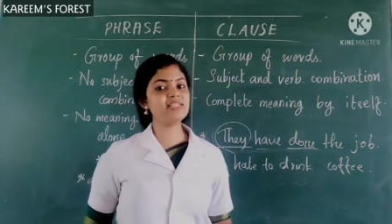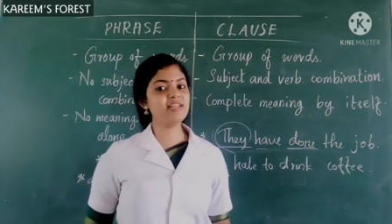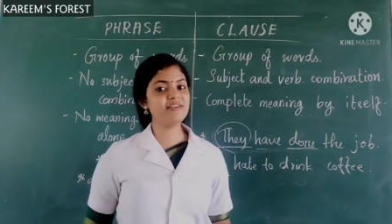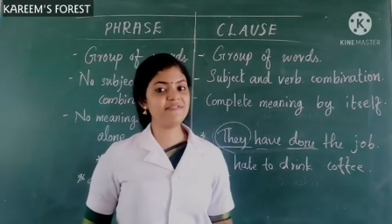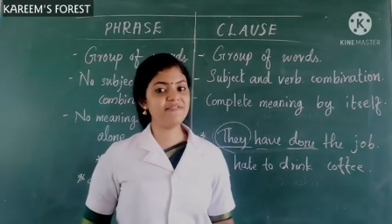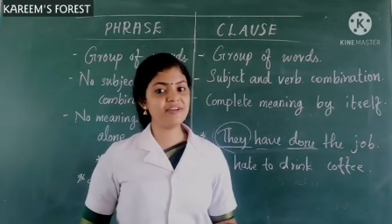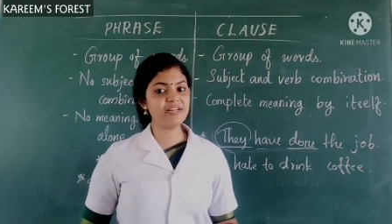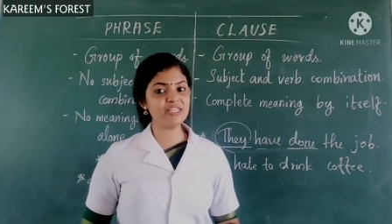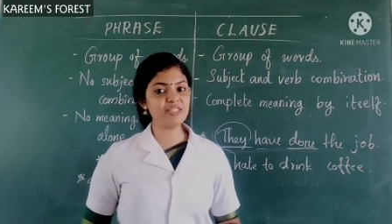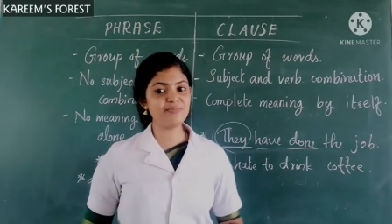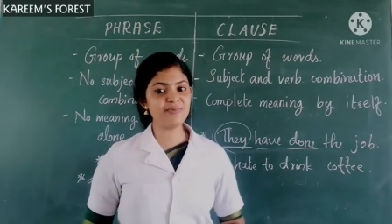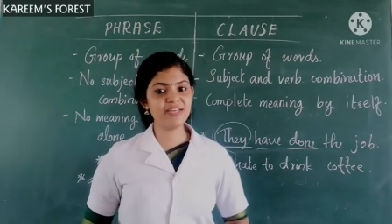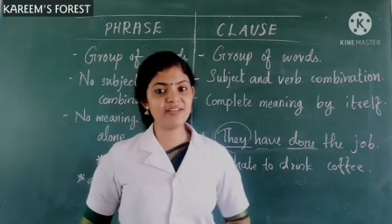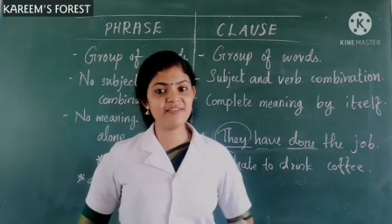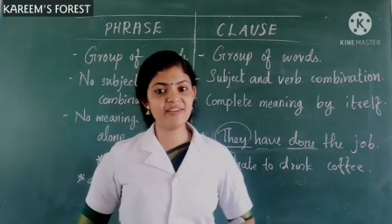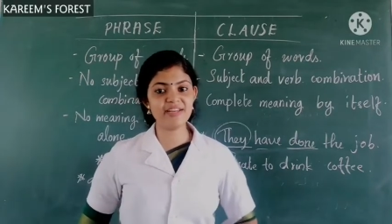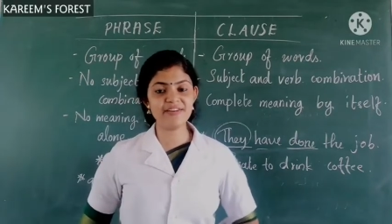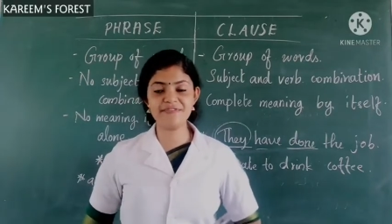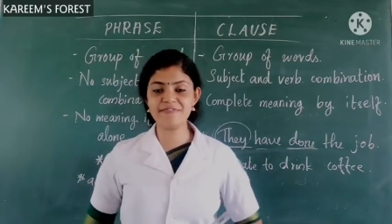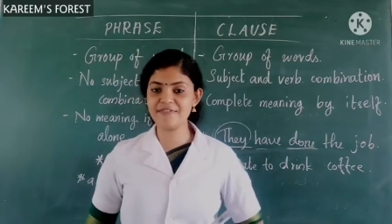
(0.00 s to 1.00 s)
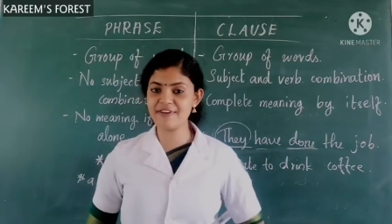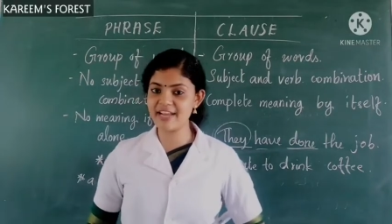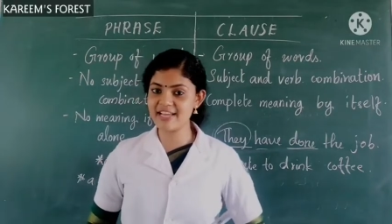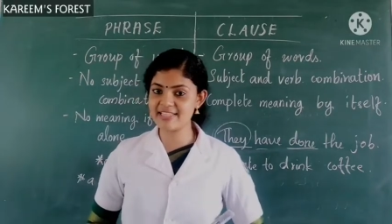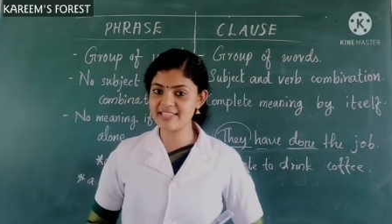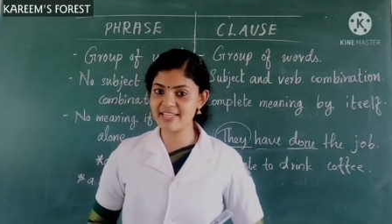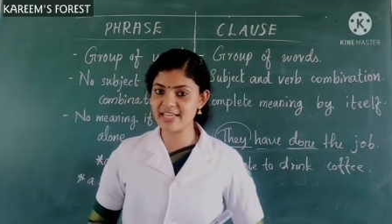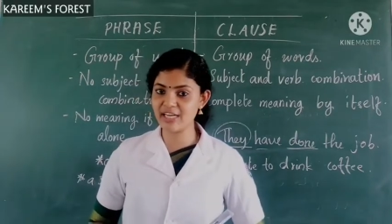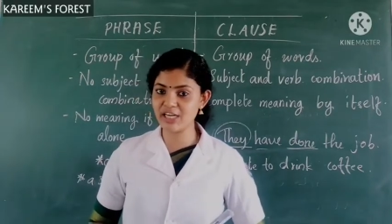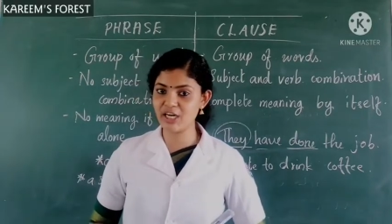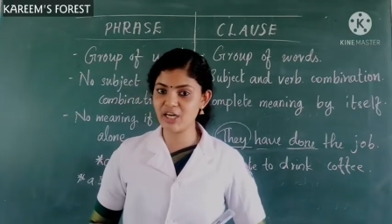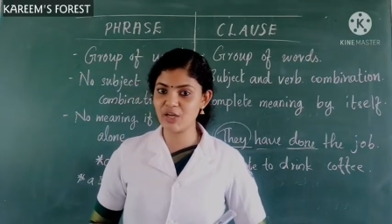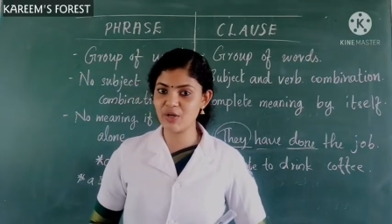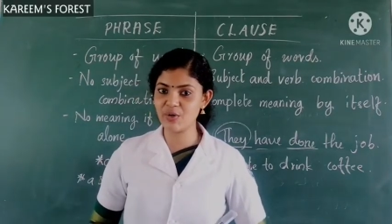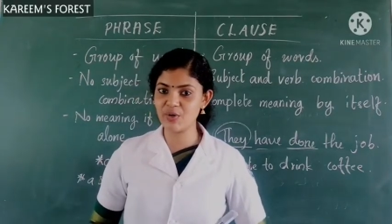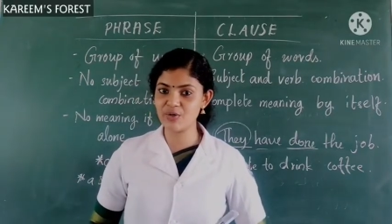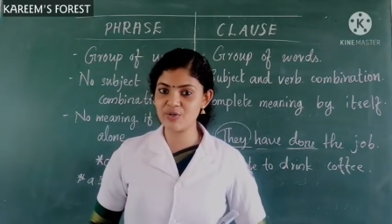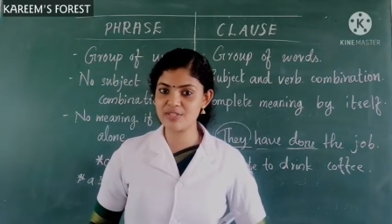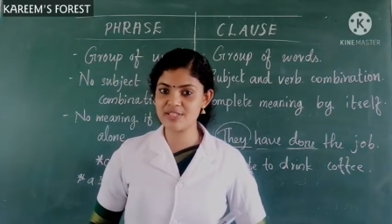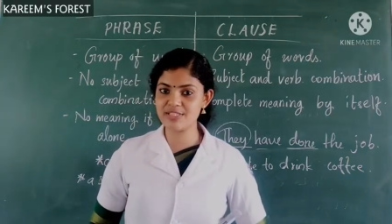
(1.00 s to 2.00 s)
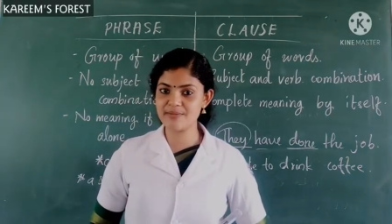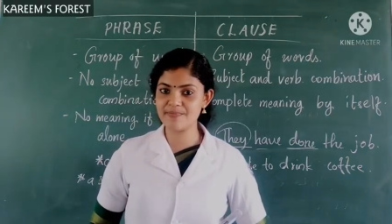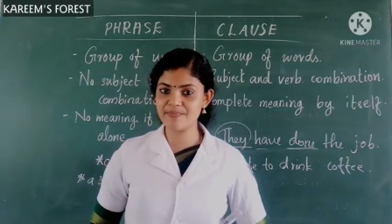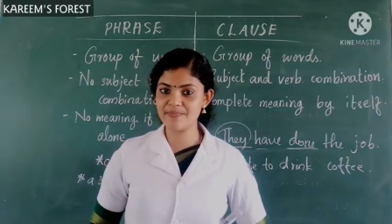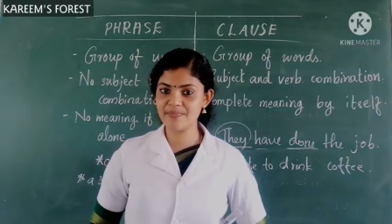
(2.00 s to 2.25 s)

is the difference between phrase and clause?